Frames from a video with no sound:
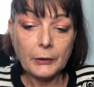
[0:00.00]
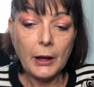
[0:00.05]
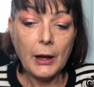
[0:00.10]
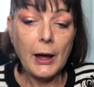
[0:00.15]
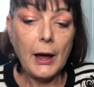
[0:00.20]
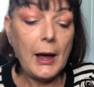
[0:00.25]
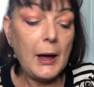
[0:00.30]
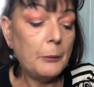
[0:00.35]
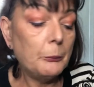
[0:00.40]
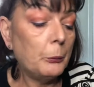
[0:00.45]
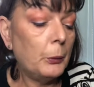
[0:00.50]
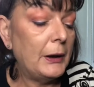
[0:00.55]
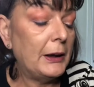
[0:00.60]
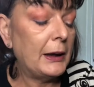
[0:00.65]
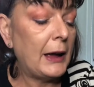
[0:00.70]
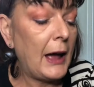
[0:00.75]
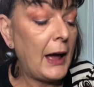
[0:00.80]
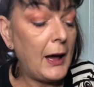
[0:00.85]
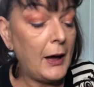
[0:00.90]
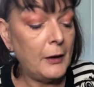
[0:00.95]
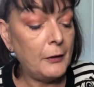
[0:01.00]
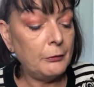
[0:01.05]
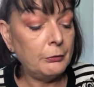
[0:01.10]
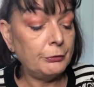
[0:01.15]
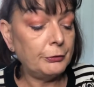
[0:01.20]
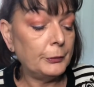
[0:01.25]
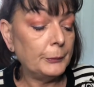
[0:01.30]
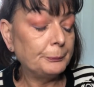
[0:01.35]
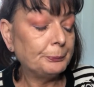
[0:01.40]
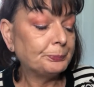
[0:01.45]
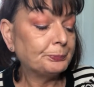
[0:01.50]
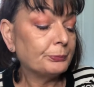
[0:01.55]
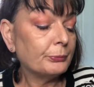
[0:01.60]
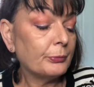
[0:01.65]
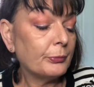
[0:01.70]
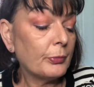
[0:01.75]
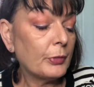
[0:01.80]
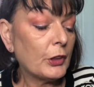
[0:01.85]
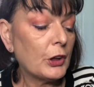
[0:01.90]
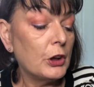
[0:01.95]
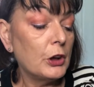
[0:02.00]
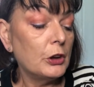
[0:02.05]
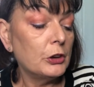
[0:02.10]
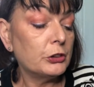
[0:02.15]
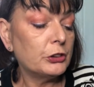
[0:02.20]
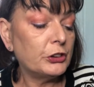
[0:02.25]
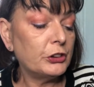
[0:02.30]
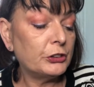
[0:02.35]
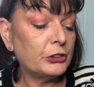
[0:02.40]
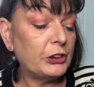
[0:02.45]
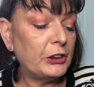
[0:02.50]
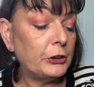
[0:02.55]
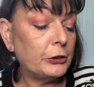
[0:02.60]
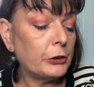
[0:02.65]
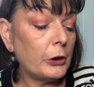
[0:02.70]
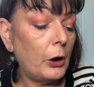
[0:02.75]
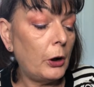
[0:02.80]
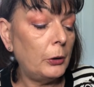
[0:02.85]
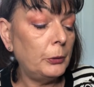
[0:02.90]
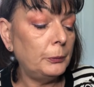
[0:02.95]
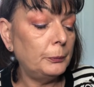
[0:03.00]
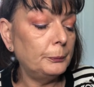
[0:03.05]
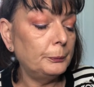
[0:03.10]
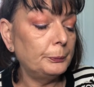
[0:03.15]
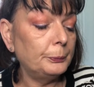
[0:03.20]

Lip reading: And we have Shisito.